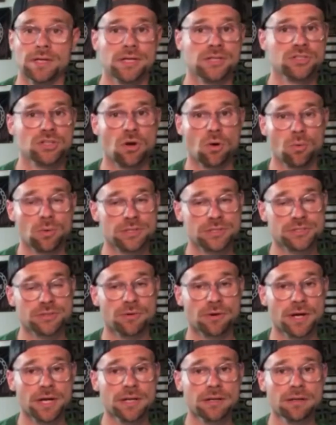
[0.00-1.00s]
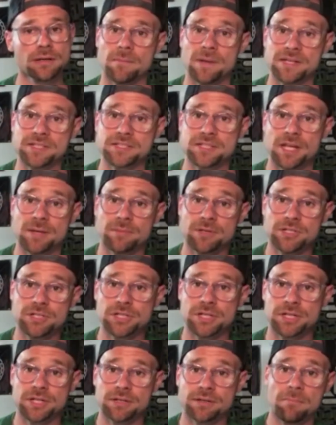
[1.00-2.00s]
is always great. The best
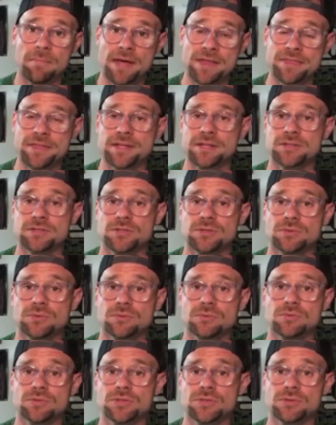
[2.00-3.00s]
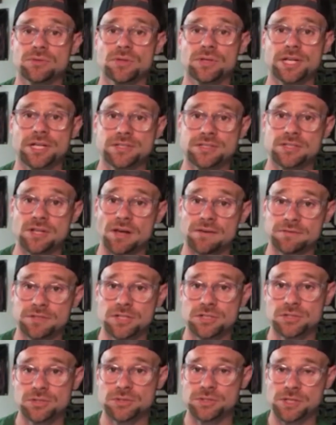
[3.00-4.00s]
imaging method to look at soft
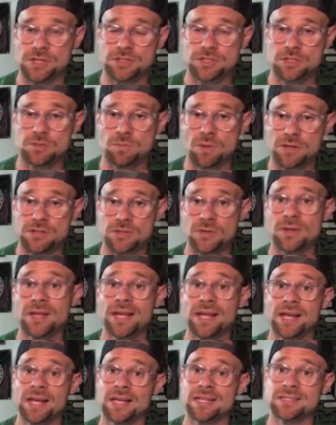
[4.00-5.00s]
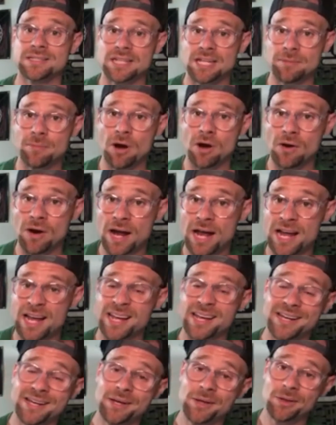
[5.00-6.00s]
tissue such as muscle is an MRI.
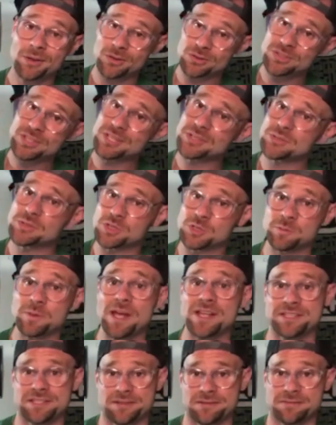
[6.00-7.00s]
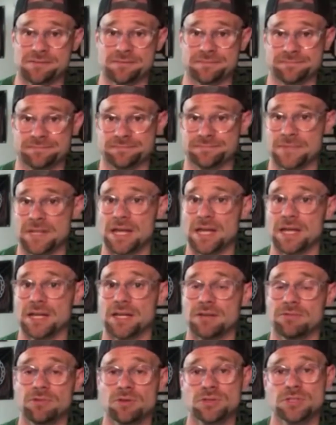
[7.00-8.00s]
Those things are expensive. And
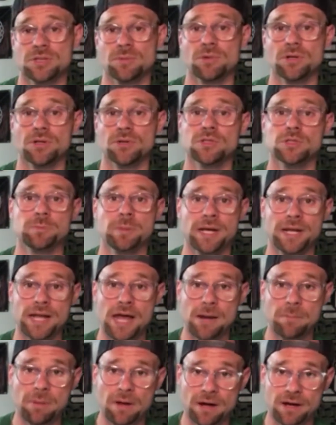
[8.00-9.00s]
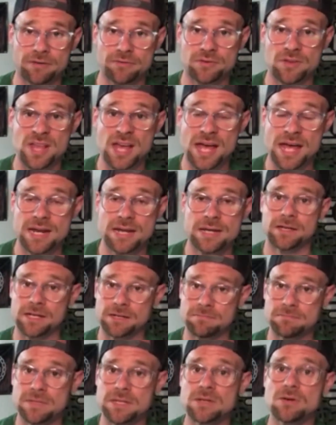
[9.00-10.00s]
if you're someone who is paying out of pocket for that, it
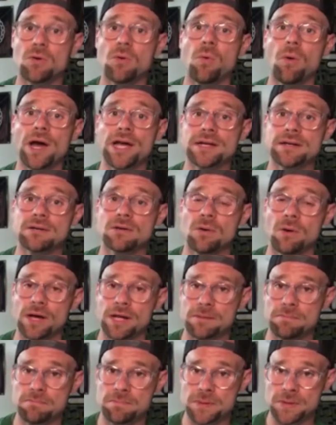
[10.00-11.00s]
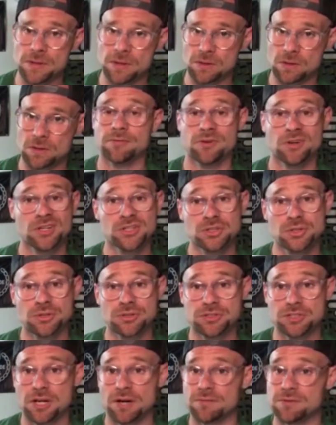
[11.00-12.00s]
can be quite a bill. If your
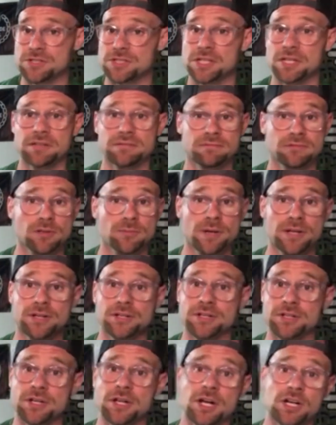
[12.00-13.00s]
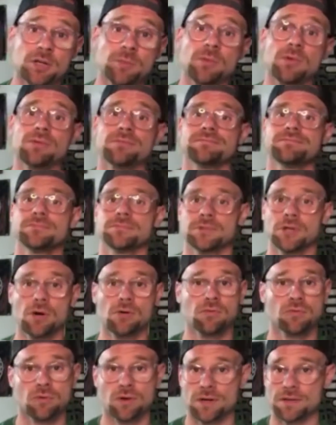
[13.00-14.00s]
insurance covers it, you met your deductible, go
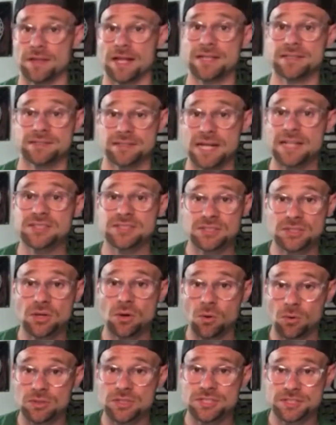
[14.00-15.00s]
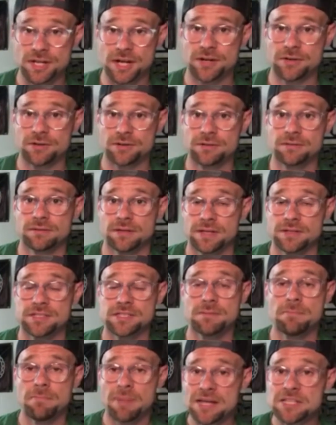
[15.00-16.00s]
for it. That's the gold standard. That's
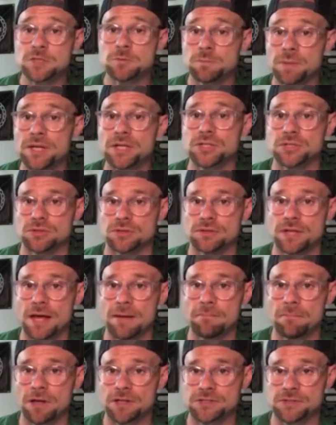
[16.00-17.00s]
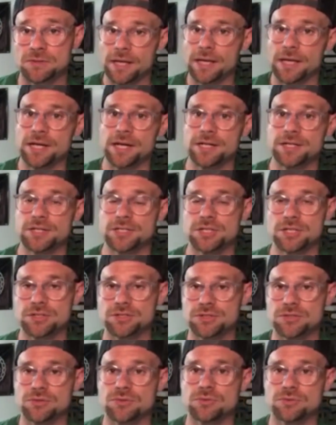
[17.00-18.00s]
the best picture of that muscle in addition
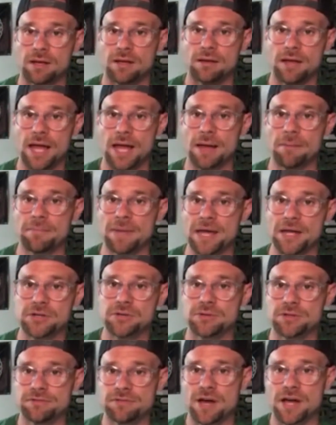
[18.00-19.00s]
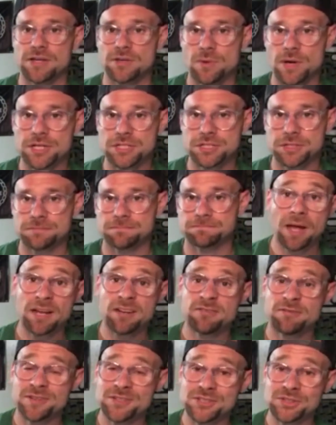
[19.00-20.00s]
to a manual evaluation.
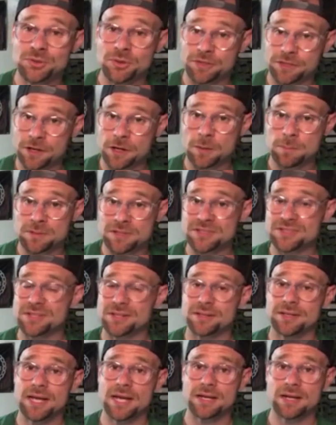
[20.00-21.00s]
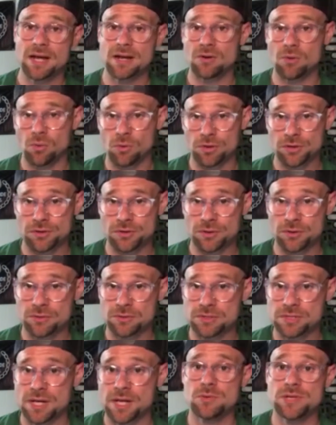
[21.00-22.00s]
But physical therapists cannot order
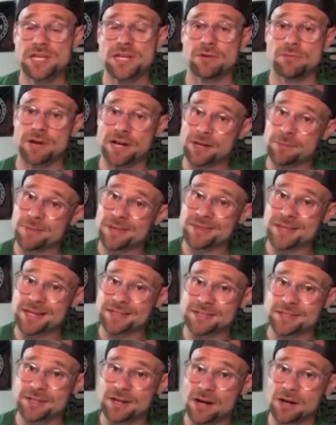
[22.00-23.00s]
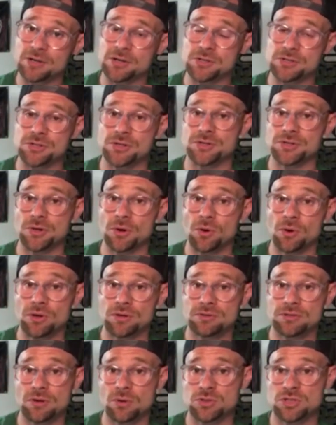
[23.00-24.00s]
those. We can recommend that to doctors
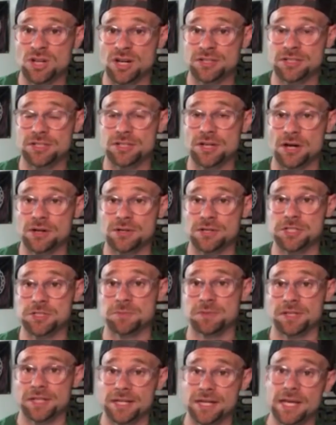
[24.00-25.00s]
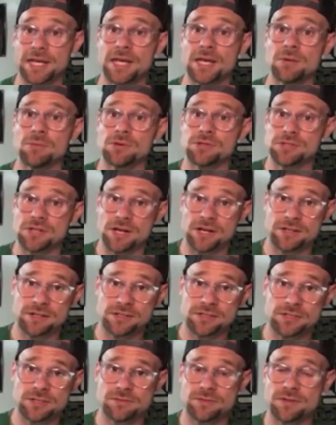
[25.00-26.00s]
or talk to doctors and be like, hey, we're trying
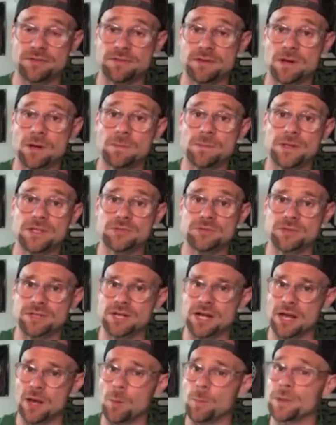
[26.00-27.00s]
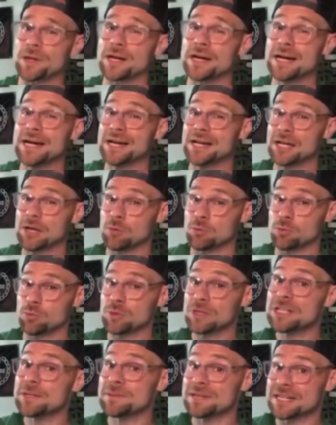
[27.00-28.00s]
conservative therapy, it's really not helping. It would
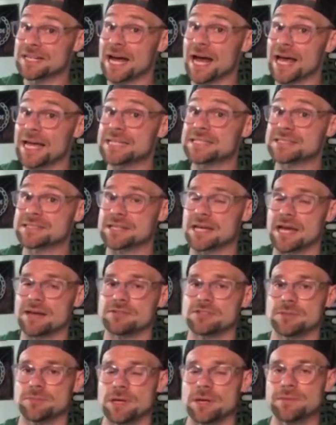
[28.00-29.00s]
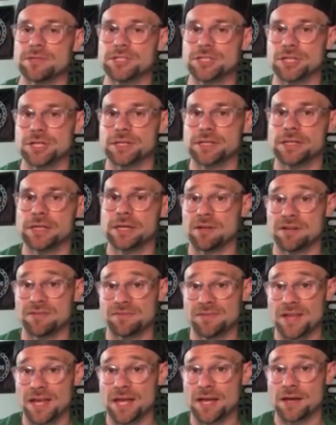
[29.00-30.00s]
really be nice to have some imaging. And
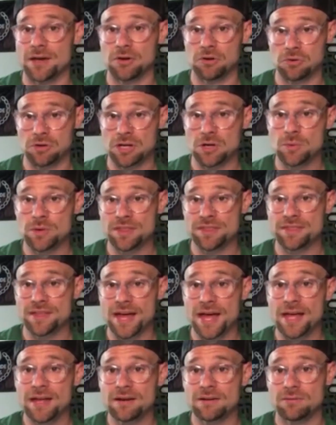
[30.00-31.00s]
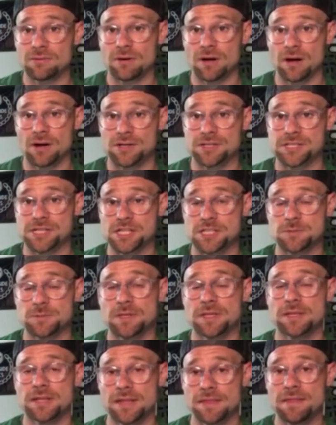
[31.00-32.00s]
if they agree with that, our
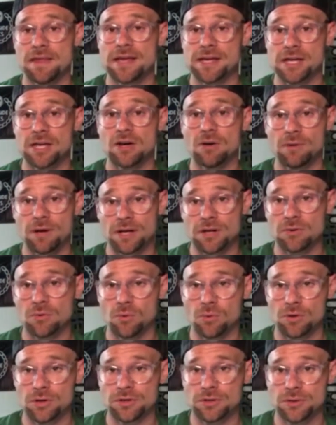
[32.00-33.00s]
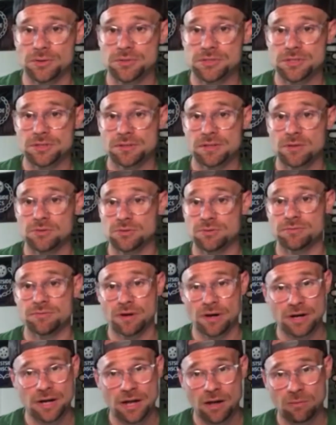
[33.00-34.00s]
assessment, then they can go ahead and order those. And those are
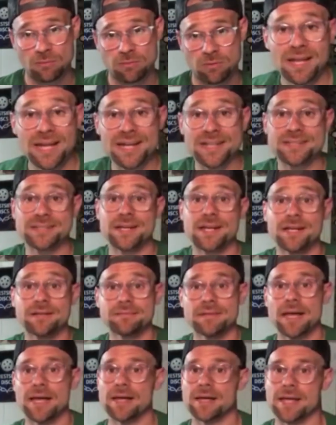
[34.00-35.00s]
very helpful. But like I said,